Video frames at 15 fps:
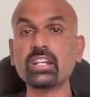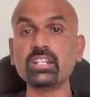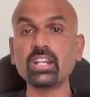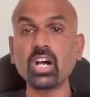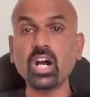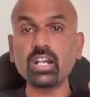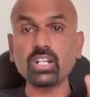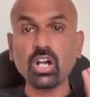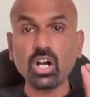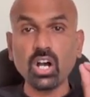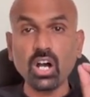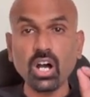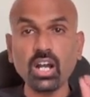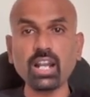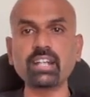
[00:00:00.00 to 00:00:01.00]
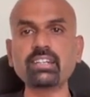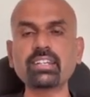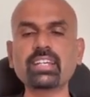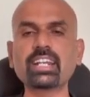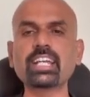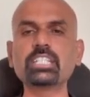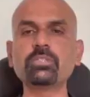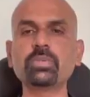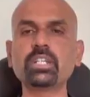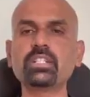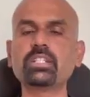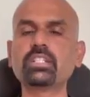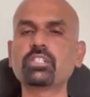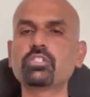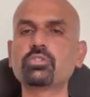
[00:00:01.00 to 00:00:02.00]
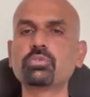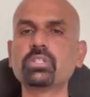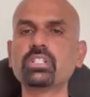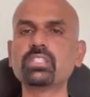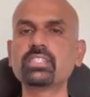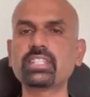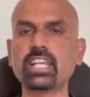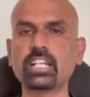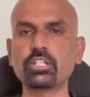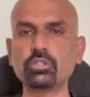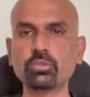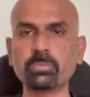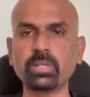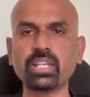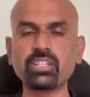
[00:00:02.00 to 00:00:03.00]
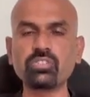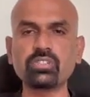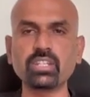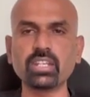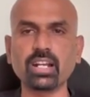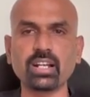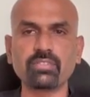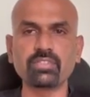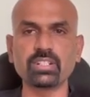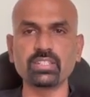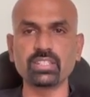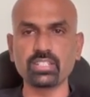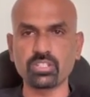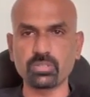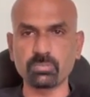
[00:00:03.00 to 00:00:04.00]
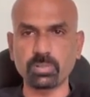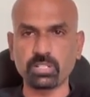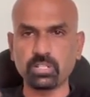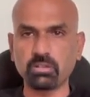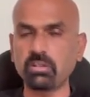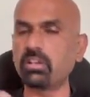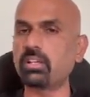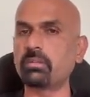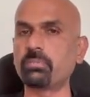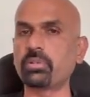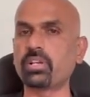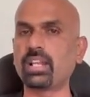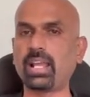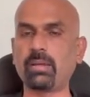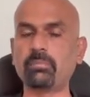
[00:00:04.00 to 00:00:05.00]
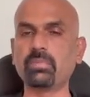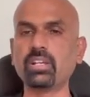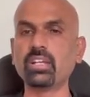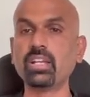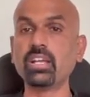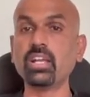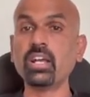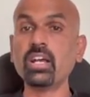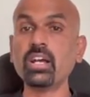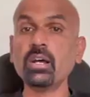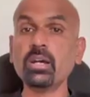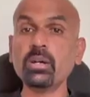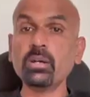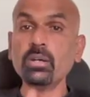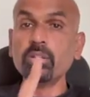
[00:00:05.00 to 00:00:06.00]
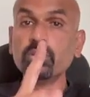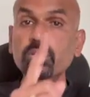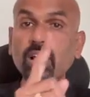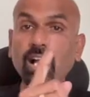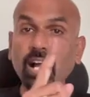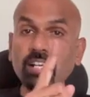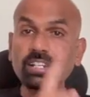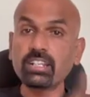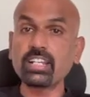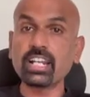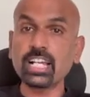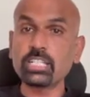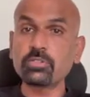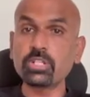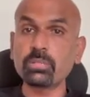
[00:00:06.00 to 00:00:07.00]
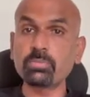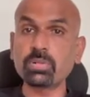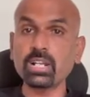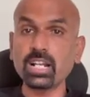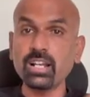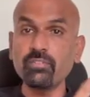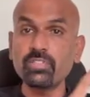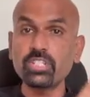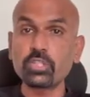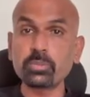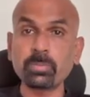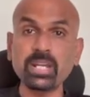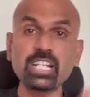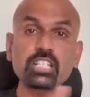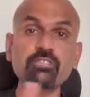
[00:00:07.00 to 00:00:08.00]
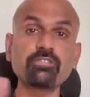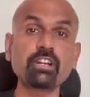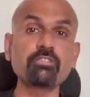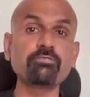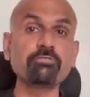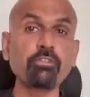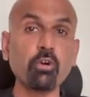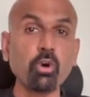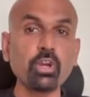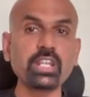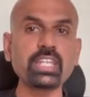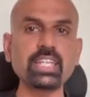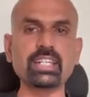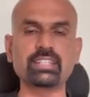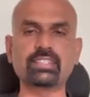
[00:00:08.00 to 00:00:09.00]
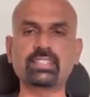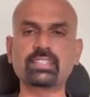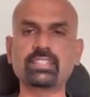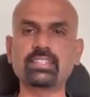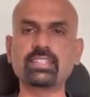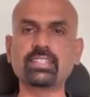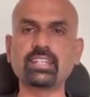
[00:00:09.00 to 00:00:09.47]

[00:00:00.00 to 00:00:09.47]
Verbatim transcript: not all undergraduate students can do PhD after this particular program. Undergraduate program which spans for four years.